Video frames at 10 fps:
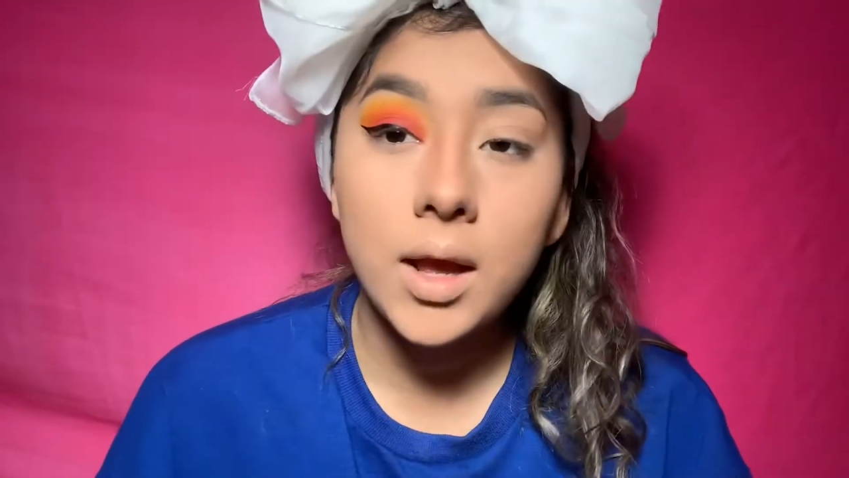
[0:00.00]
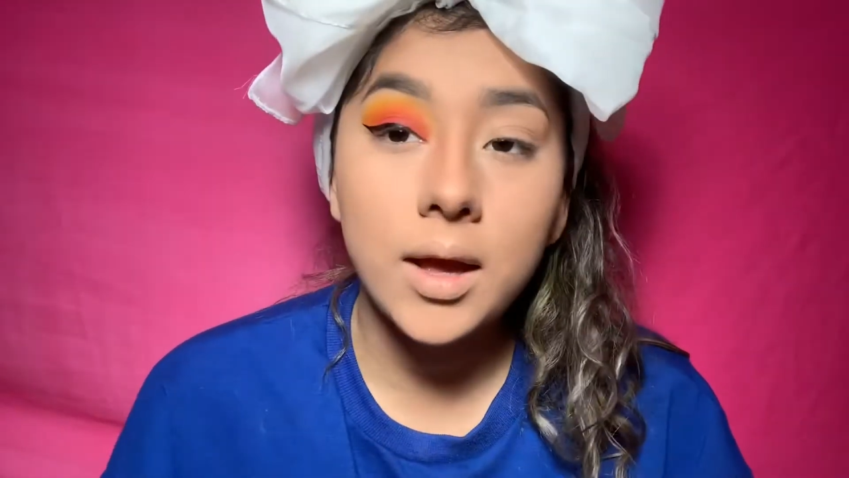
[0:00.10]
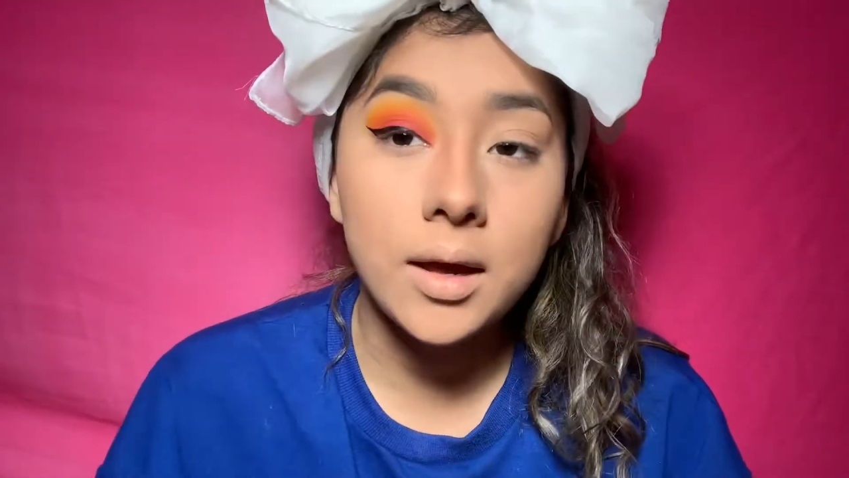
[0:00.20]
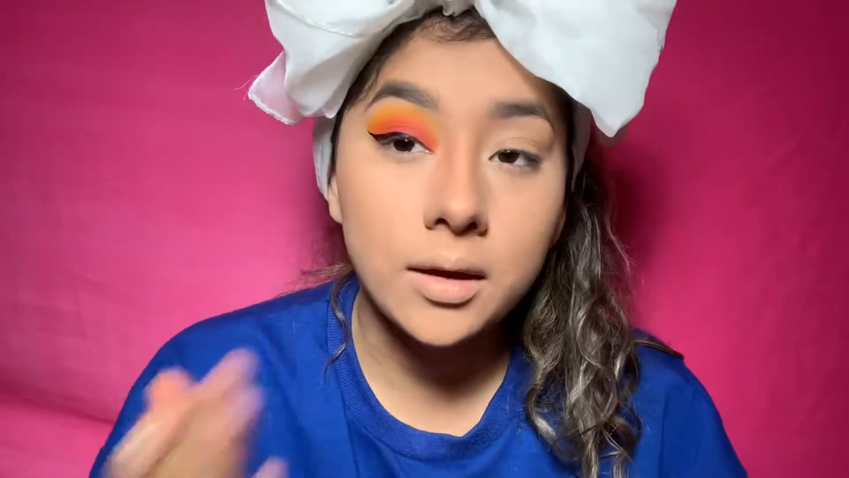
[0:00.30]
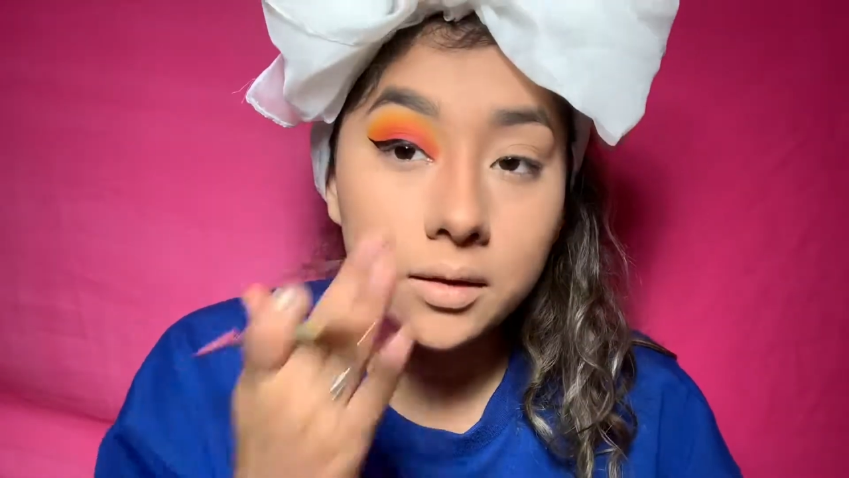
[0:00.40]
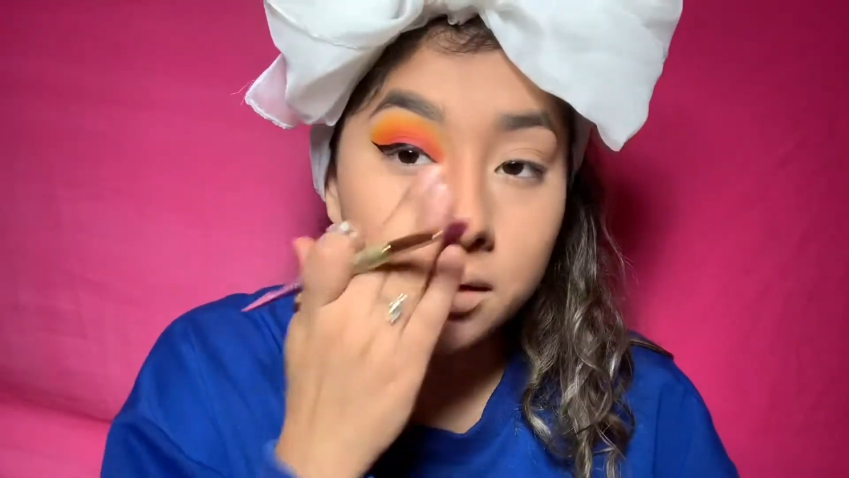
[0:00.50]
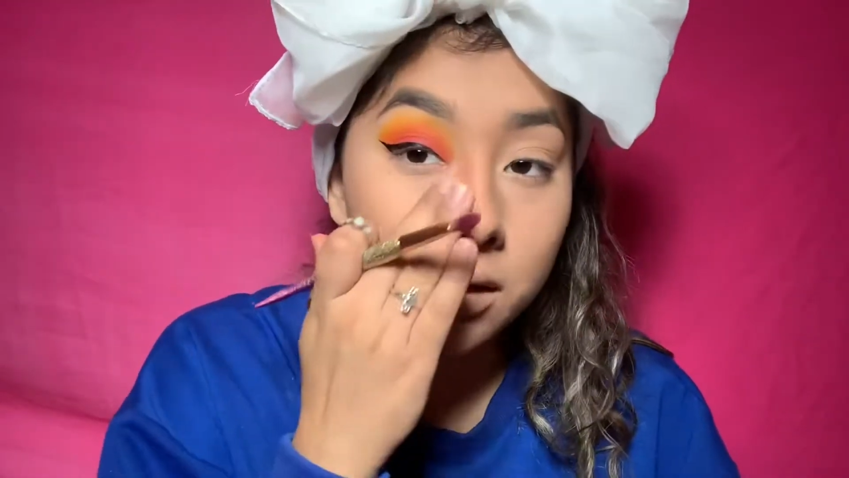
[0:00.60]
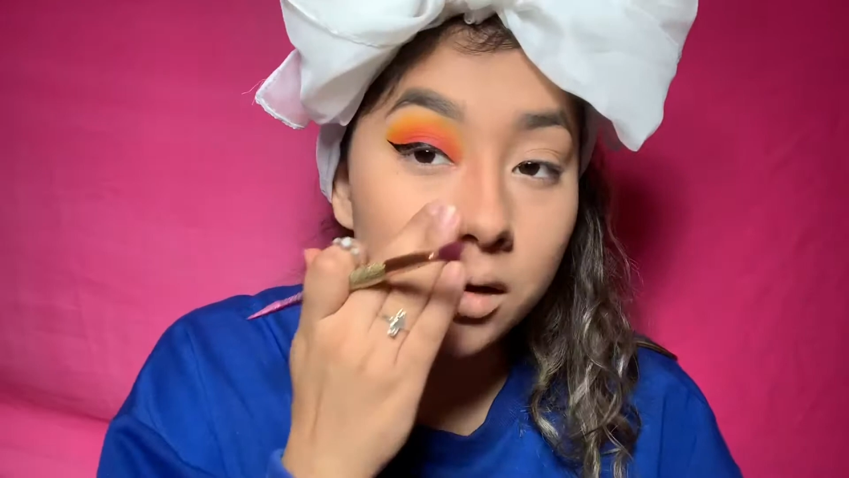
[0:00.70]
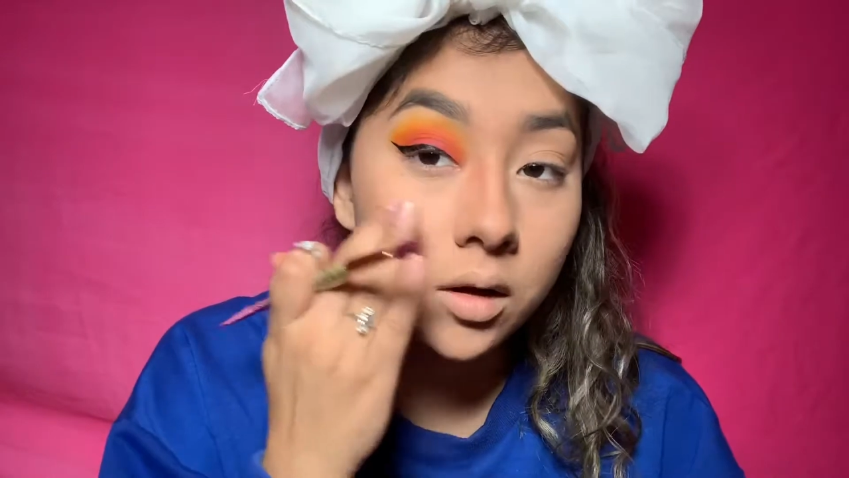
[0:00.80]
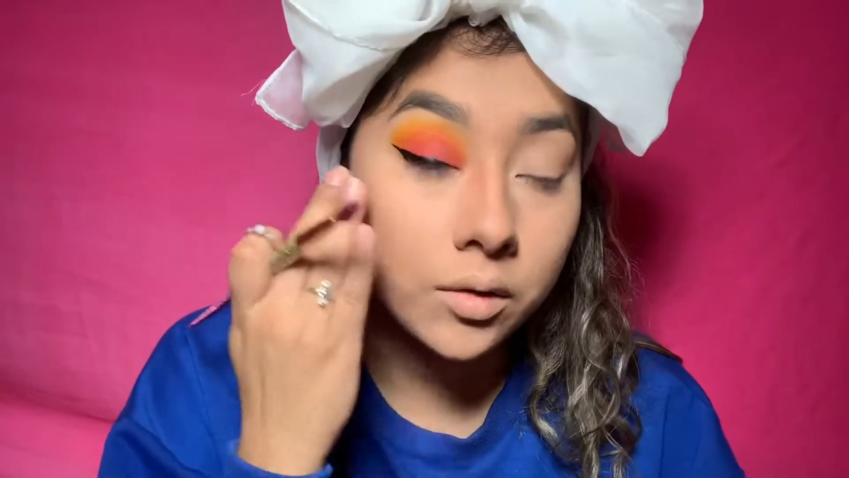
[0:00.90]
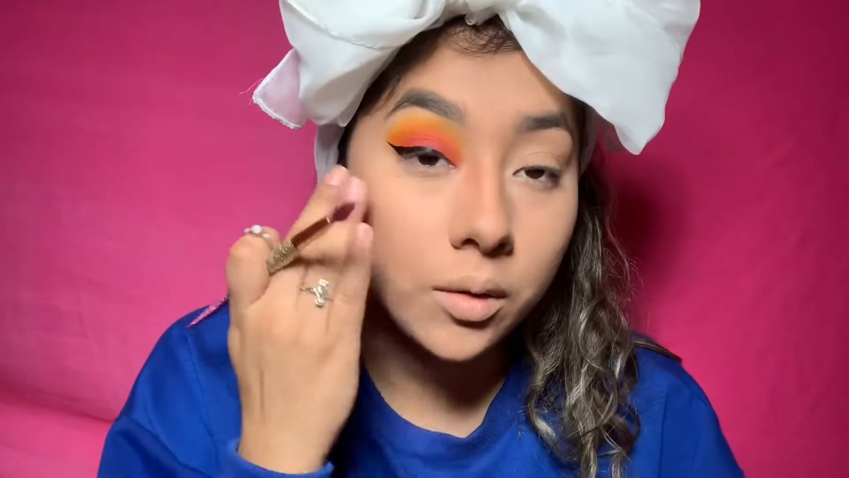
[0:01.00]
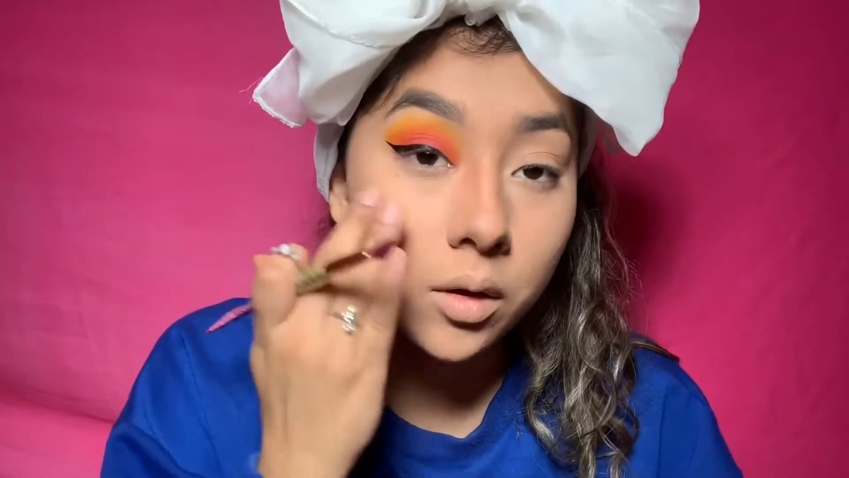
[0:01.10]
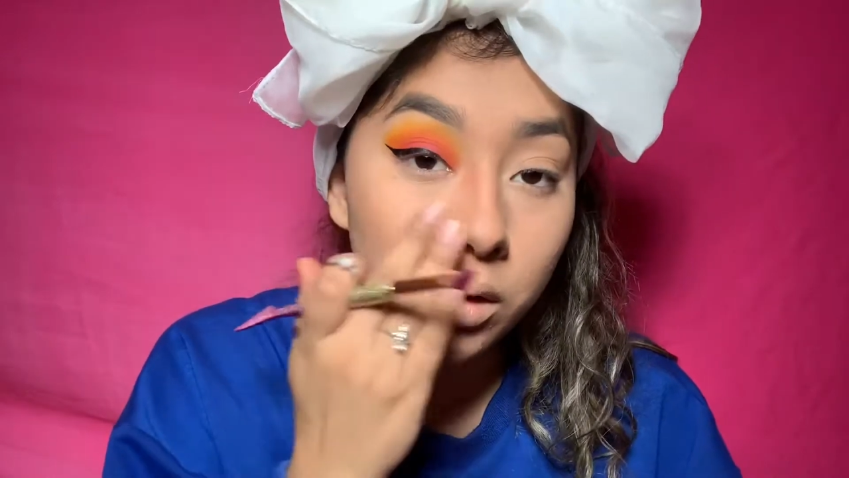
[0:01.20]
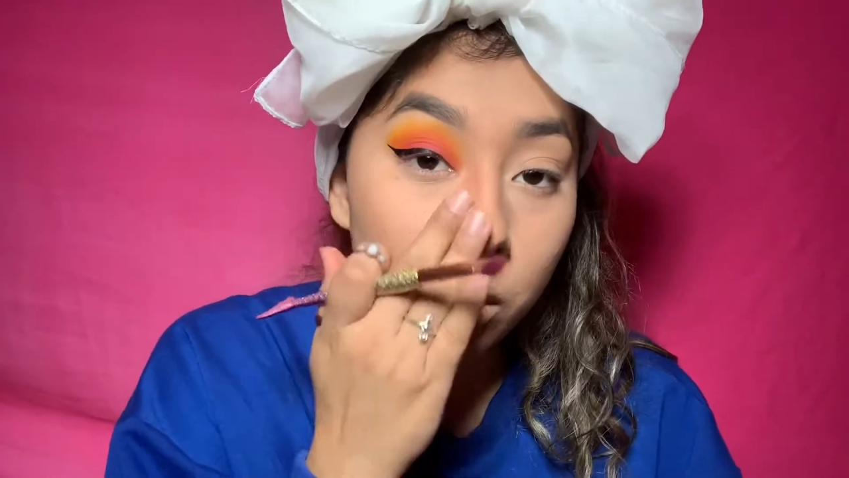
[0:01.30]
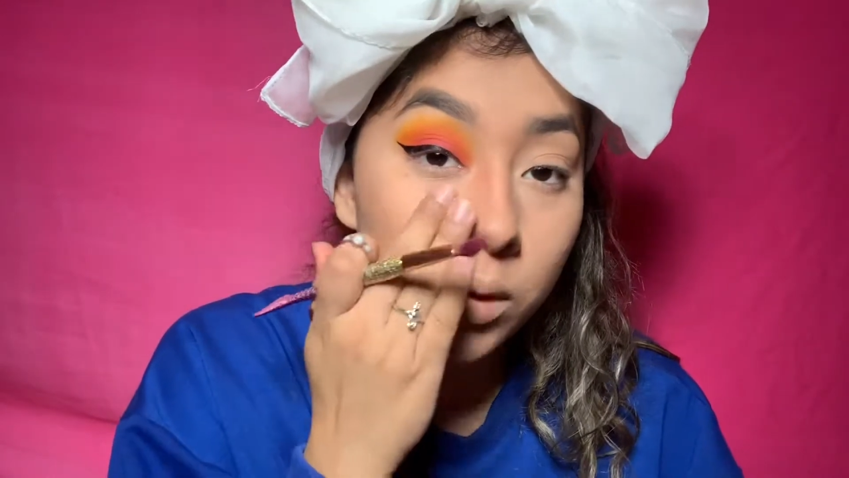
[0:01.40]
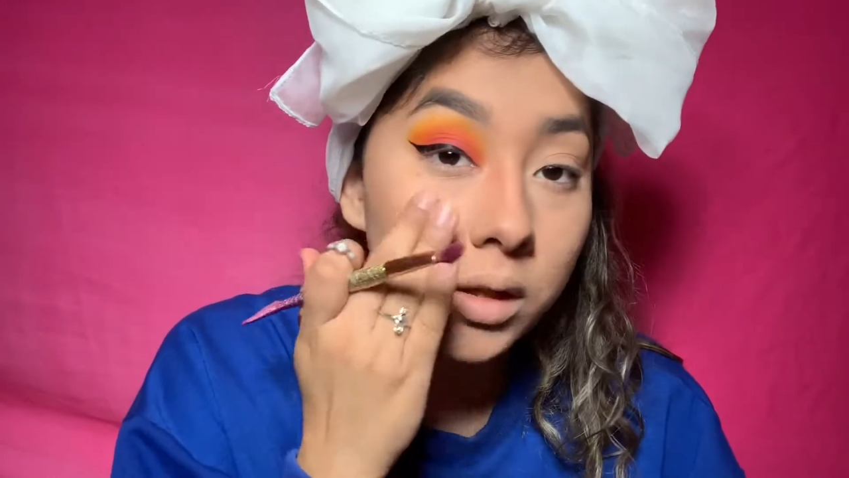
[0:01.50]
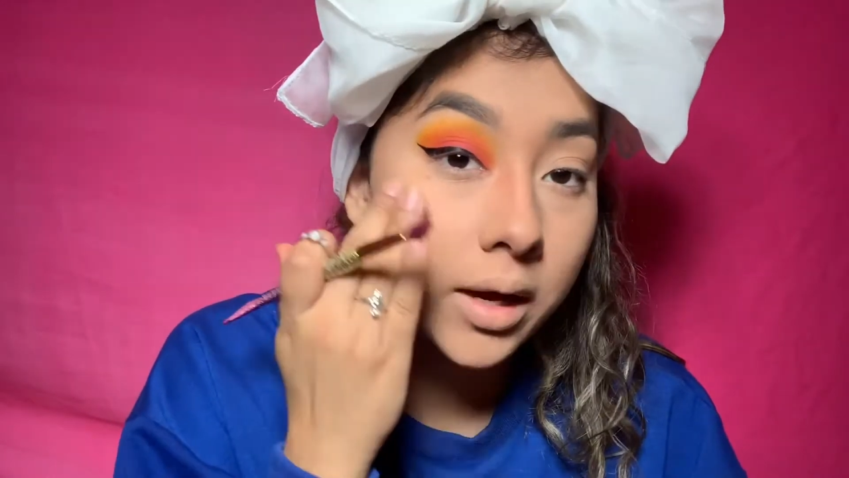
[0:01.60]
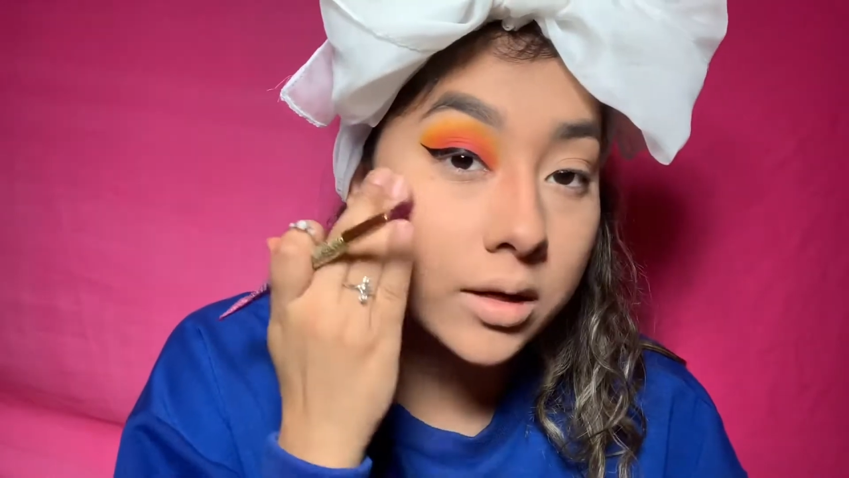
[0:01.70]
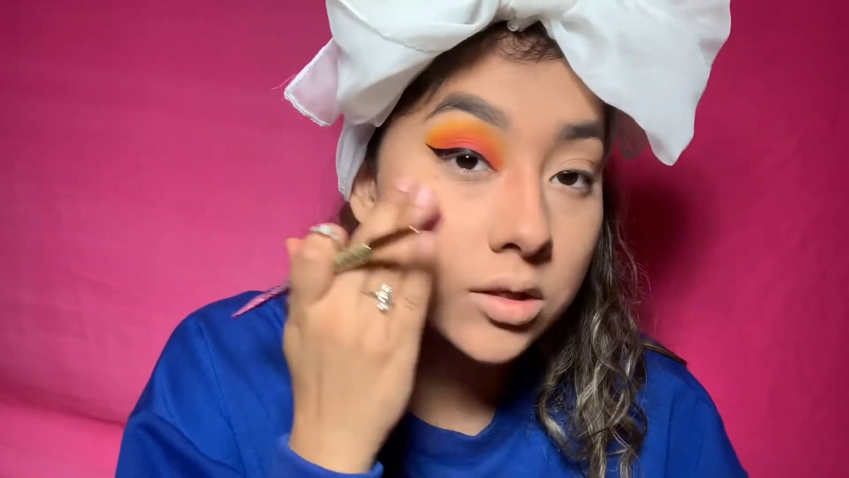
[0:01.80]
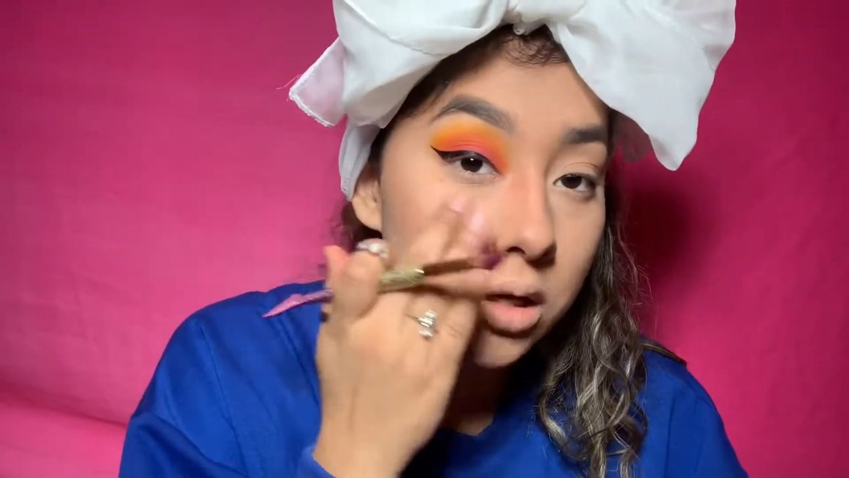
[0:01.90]
and on the lower
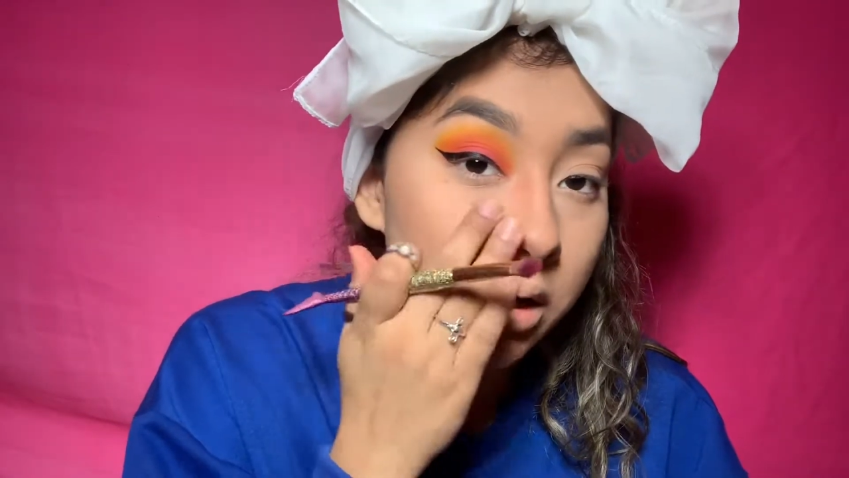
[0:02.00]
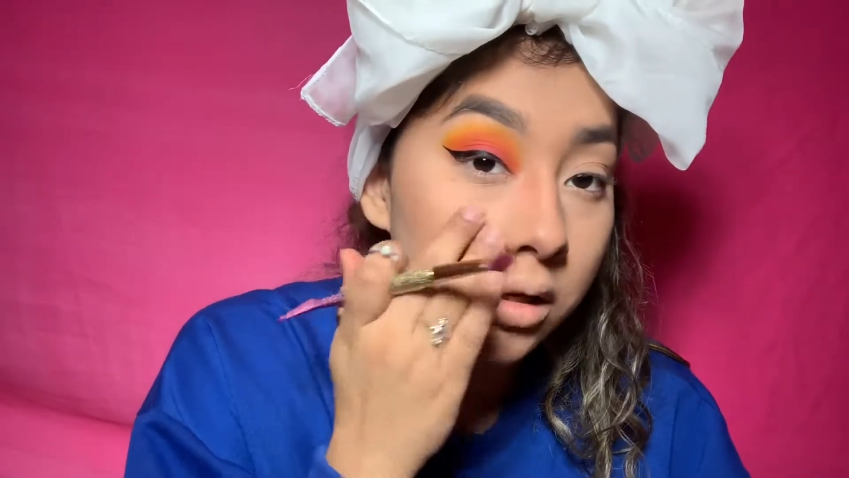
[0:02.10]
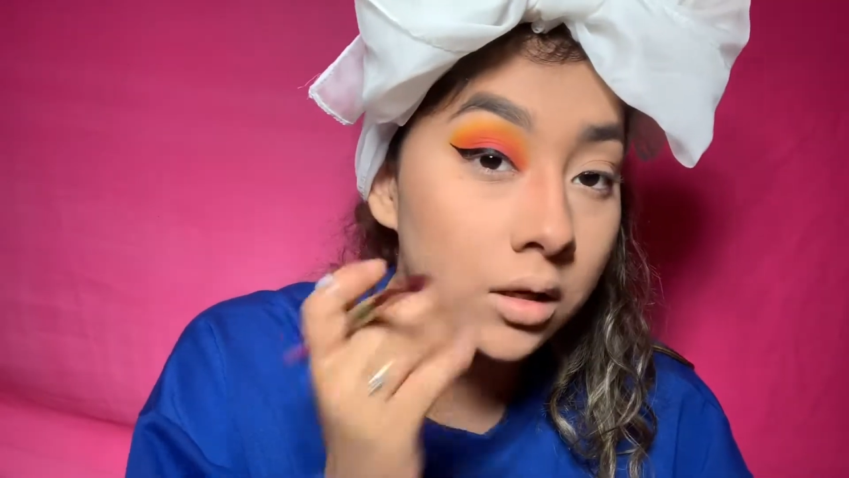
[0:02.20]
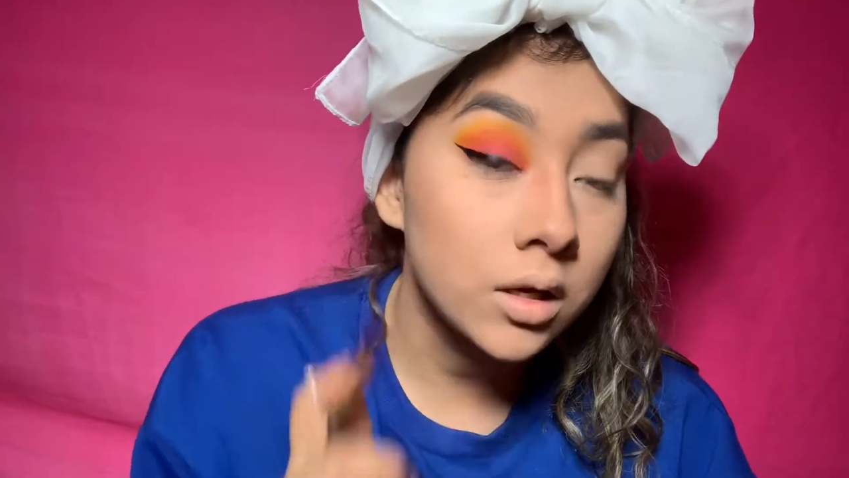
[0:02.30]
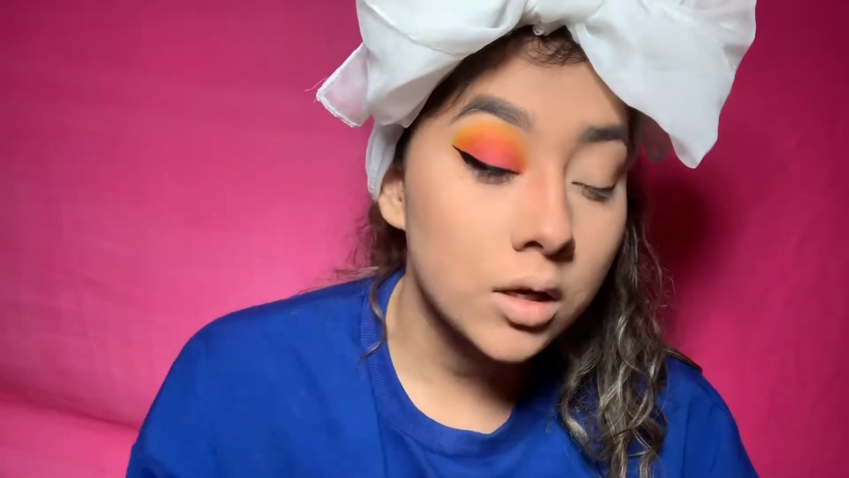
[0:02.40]
lash line,